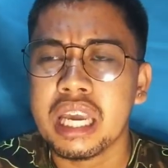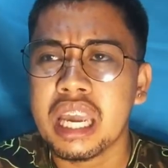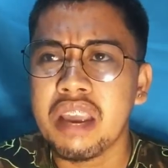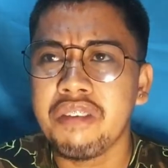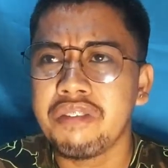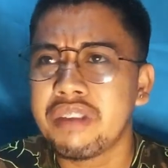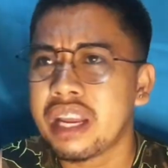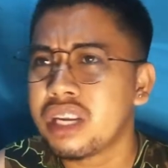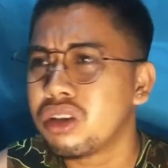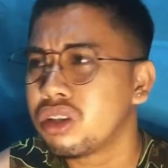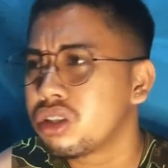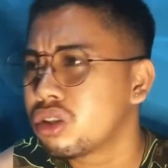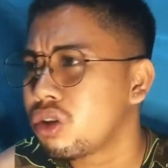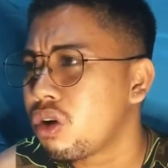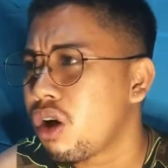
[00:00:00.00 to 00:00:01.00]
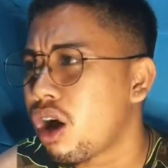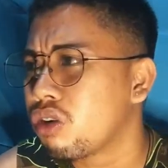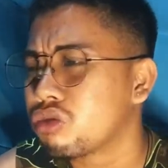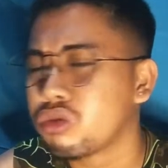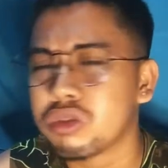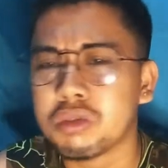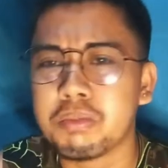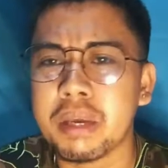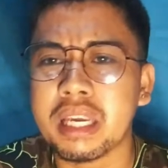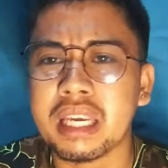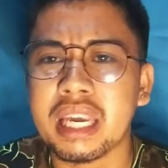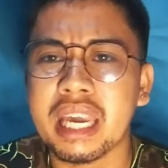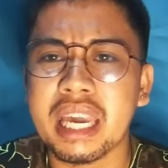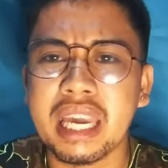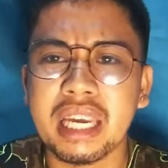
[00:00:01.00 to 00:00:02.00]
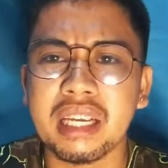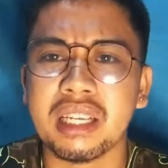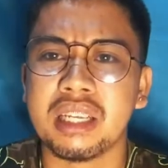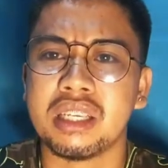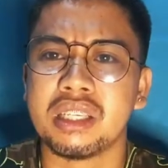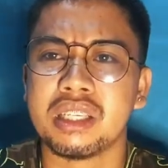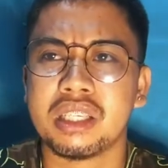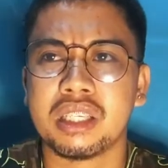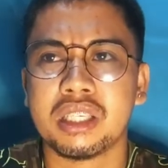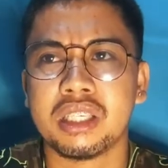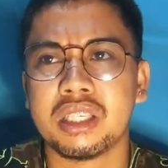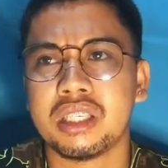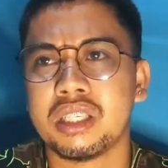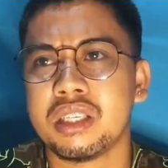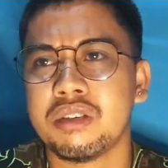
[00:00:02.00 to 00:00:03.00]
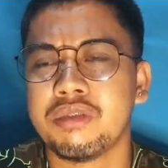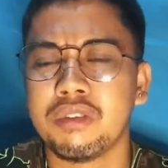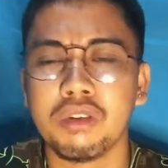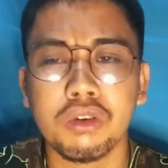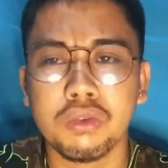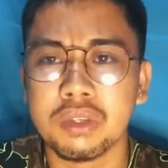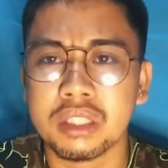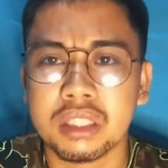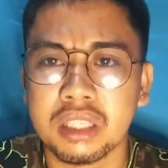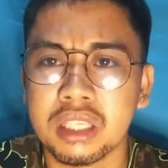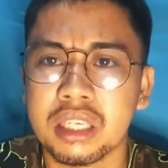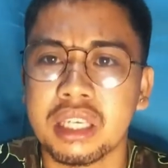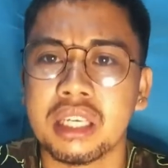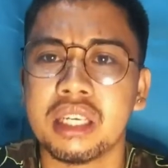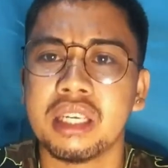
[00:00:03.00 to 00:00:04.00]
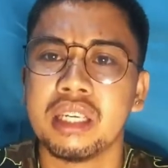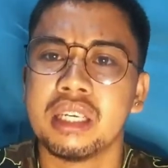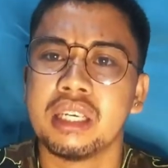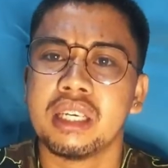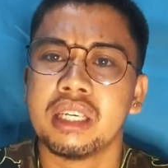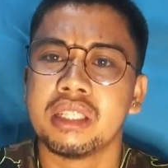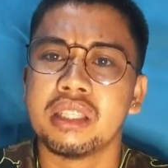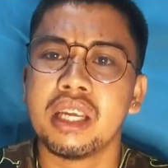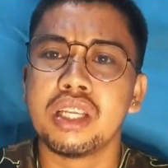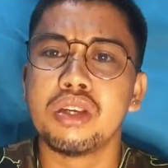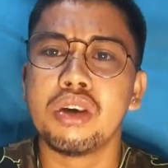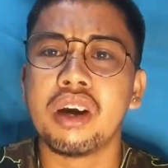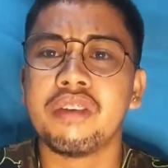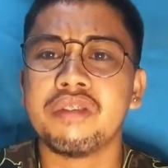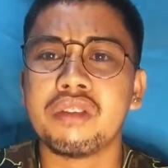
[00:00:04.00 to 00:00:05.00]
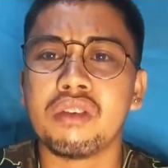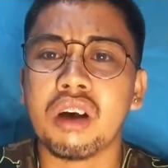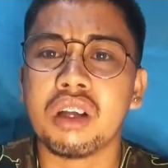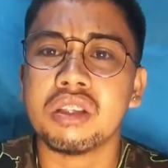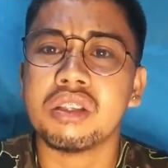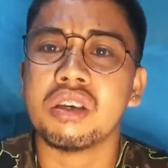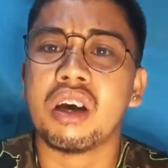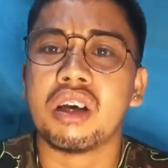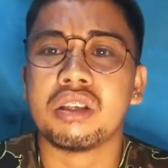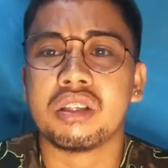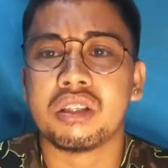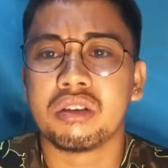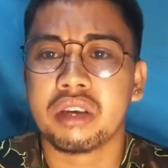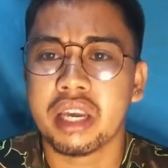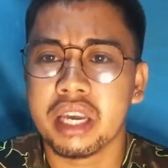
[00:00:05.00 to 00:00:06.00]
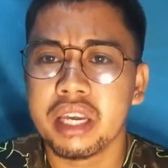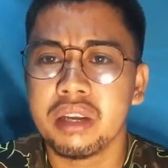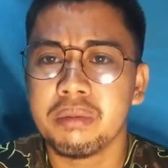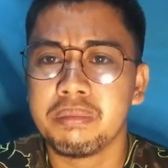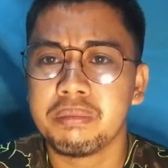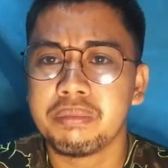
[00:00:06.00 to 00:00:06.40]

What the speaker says: If they don't know how to speak English fluently, then you have to adjust. Okay,